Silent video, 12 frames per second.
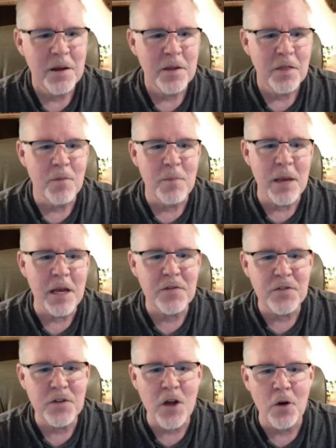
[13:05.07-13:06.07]
the men of
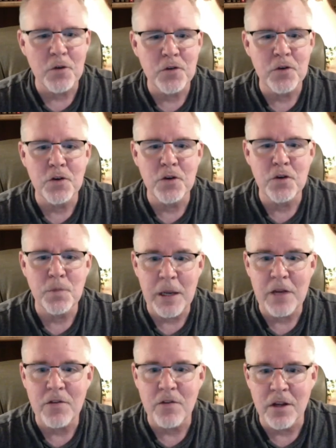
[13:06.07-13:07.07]
Saul stood
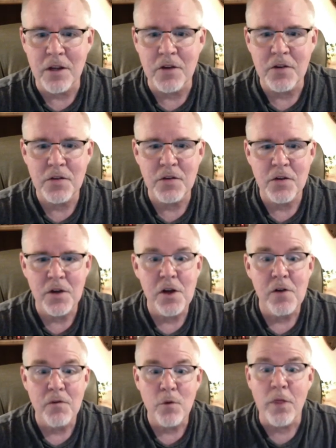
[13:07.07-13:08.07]
speechless,
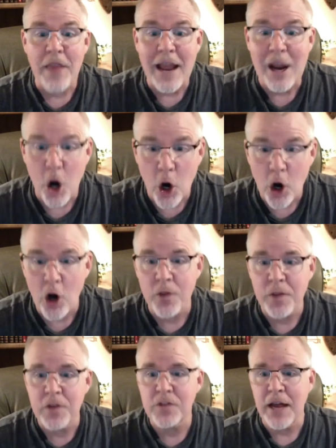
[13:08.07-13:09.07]
for they
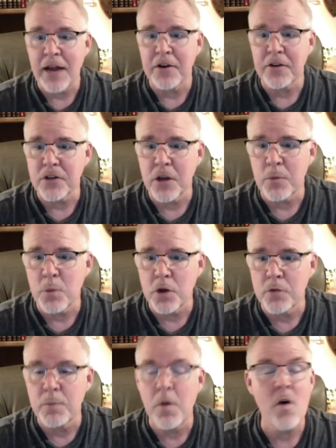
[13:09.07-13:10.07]
heard the sound of
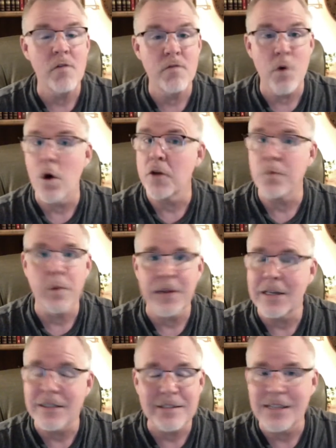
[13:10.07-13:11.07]
someone's voice, but
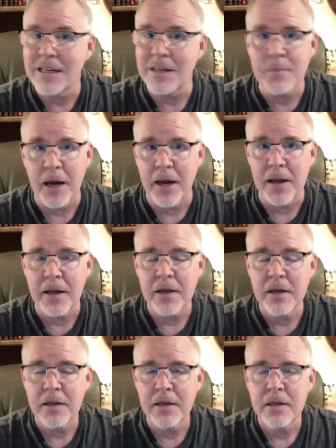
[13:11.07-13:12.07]
they didn't see anybody.
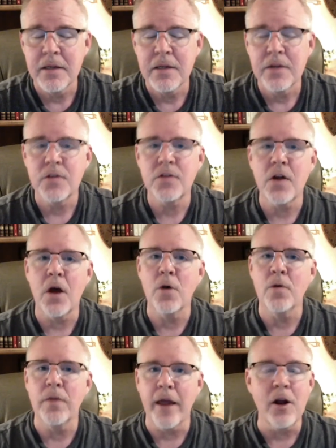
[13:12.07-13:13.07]

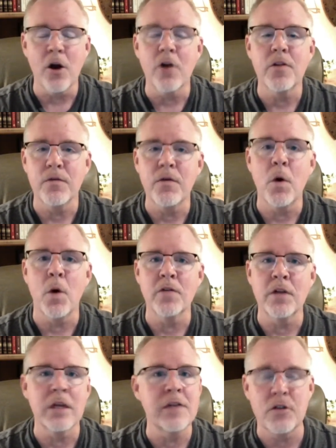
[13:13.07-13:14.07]
So they heard the
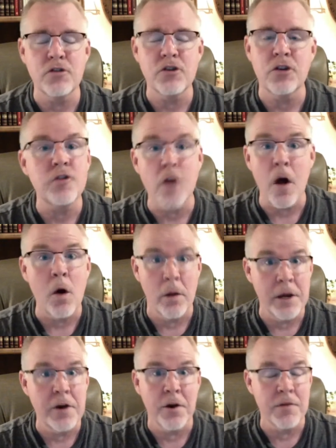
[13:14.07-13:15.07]
voice. It isn't just
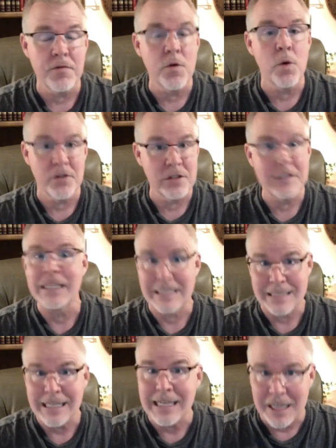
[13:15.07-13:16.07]
Saul hearing voices in
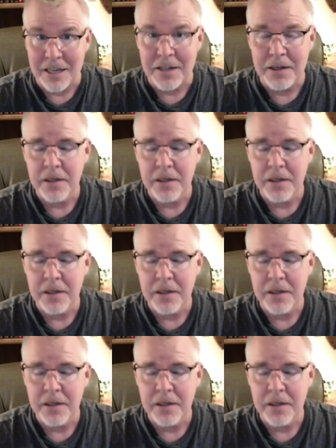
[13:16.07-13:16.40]
his head.